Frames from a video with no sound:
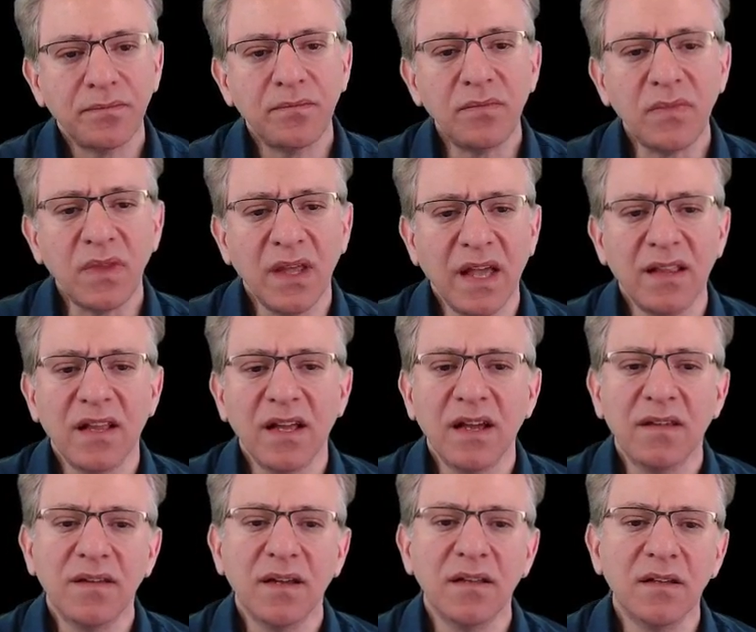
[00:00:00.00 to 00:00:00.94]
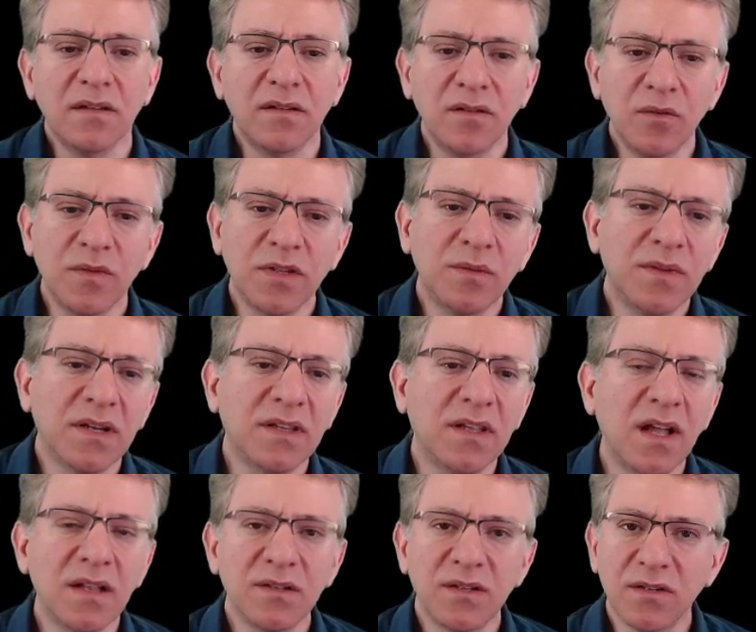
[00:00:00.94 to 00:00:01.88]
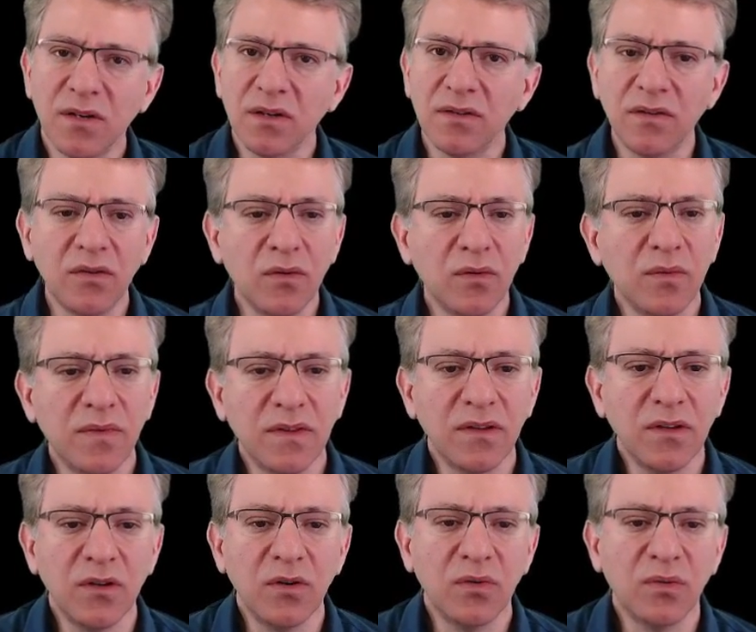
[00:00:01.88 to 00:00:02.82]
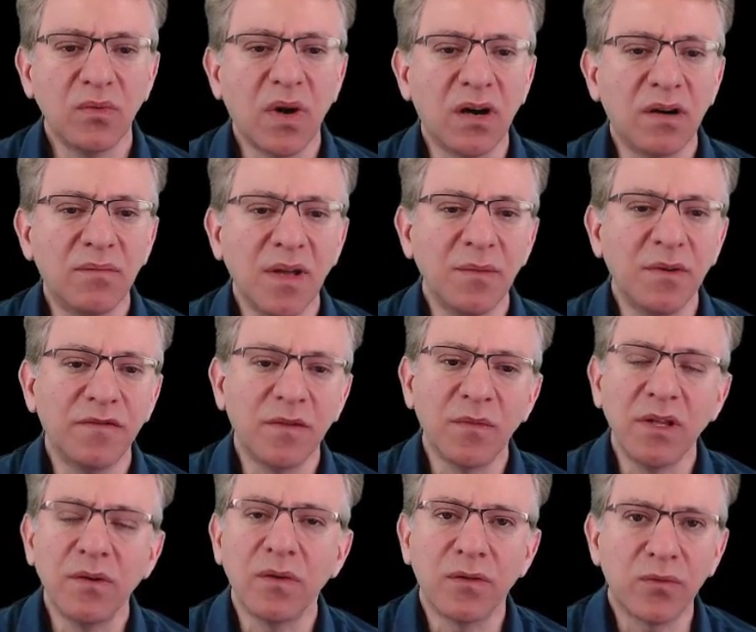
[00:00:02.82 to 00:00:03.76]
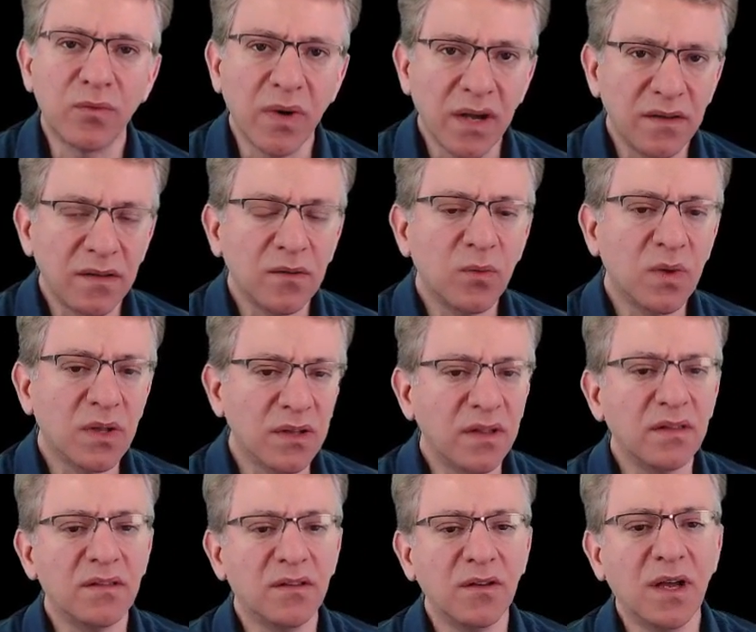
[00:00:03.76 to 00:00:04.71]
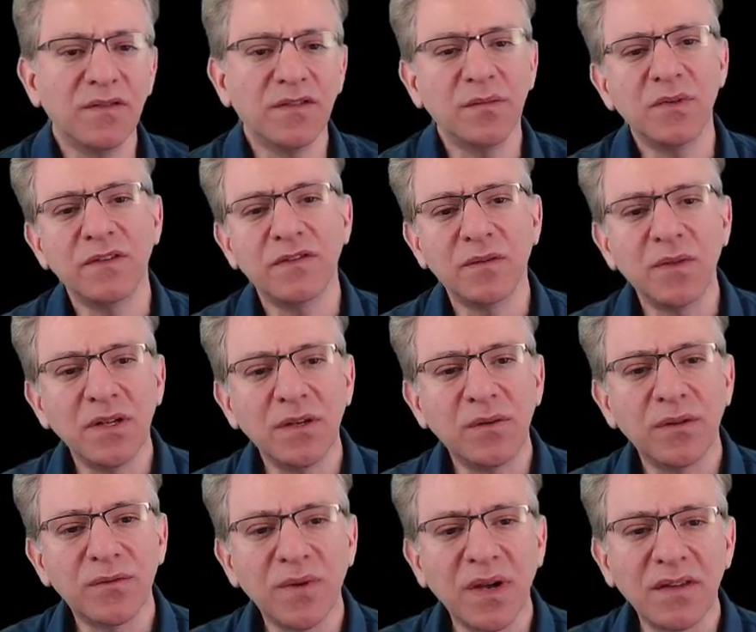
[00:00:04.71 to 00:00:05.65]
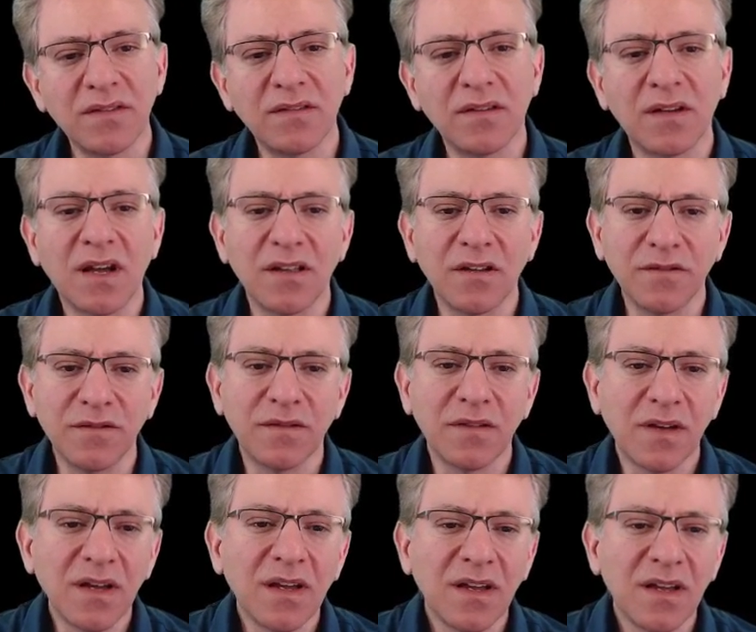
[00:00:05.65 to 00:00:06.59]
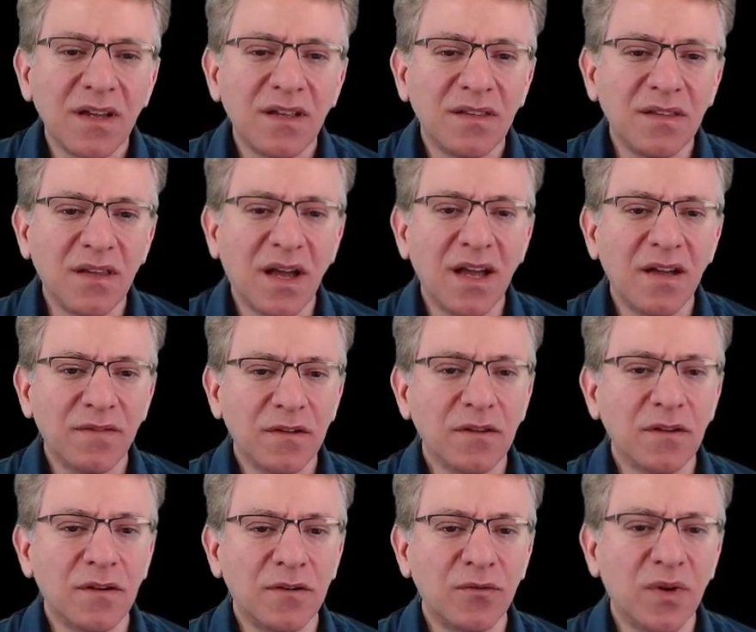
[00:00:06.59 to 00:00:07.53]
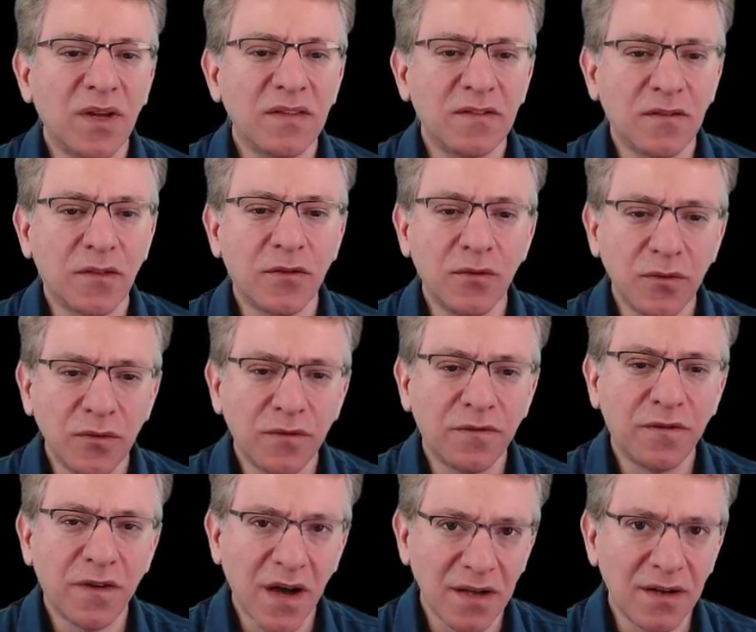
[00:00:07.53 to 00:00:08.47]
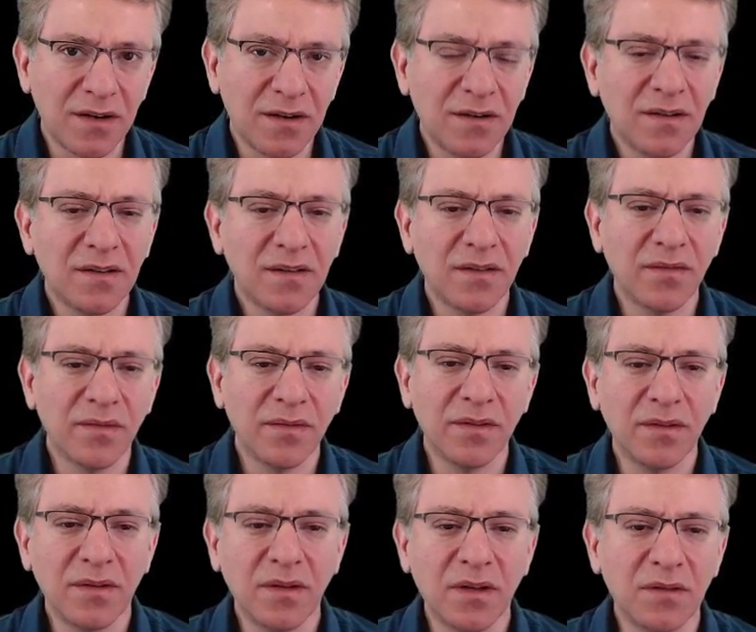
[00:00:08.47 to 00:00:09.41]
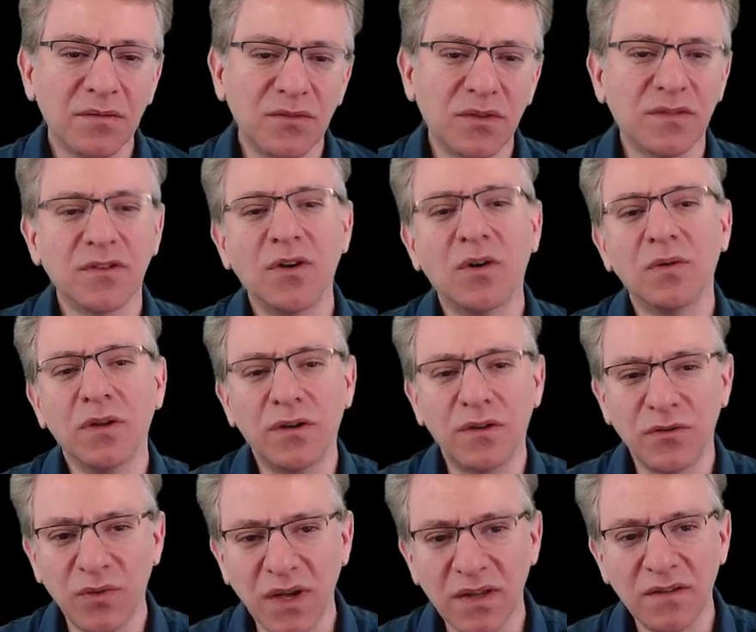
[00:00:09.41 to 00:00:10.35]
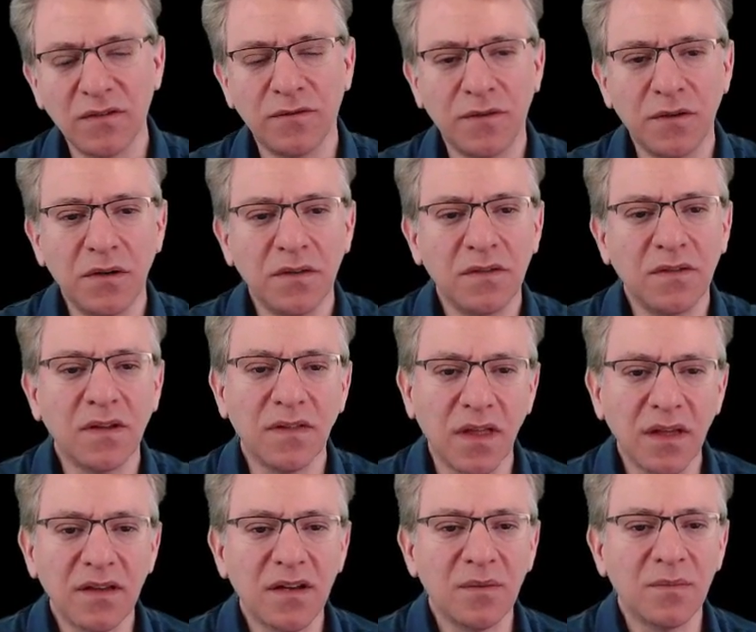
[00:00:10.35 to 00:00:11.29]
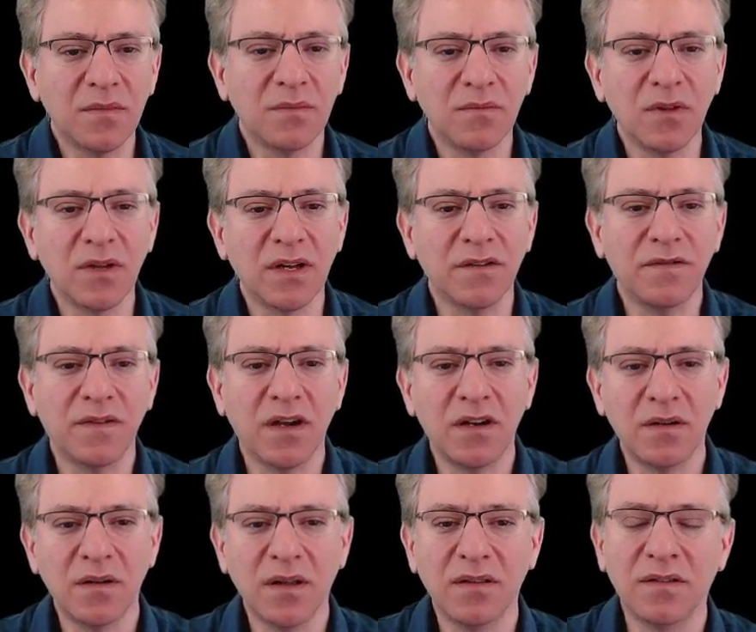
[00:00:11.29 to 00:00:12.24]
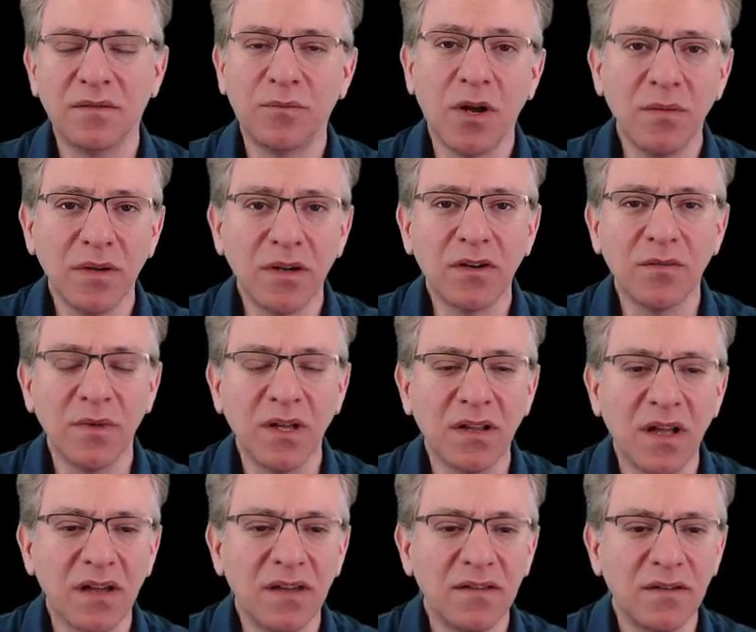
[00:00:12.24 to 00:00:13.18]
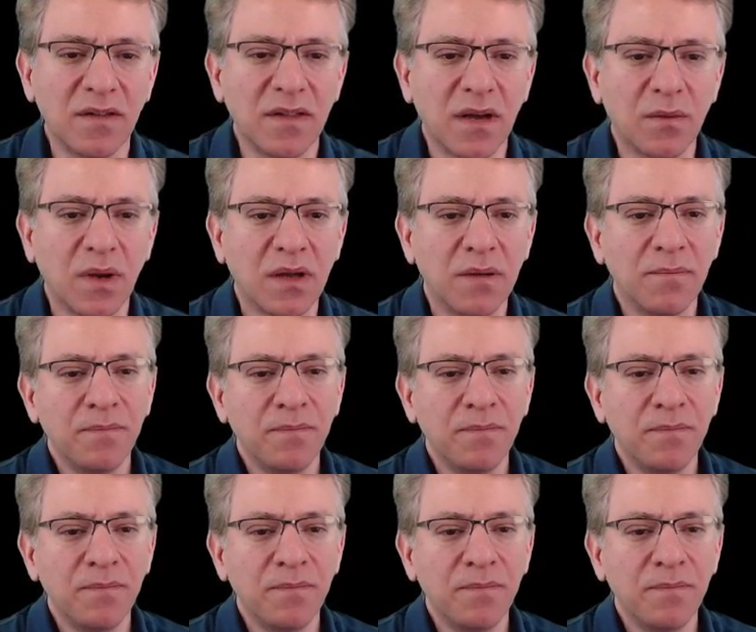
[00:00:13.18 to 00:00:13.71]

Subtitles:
And like I said, it assumes some technology, so it assumes you are maybe familiar with the rest. Well, you have to be familiar with the rest to kind of not have to learn the rest through FHIR. Just go learn the rest first and then come look at FHIR. It's probably going to be a lot easier that way.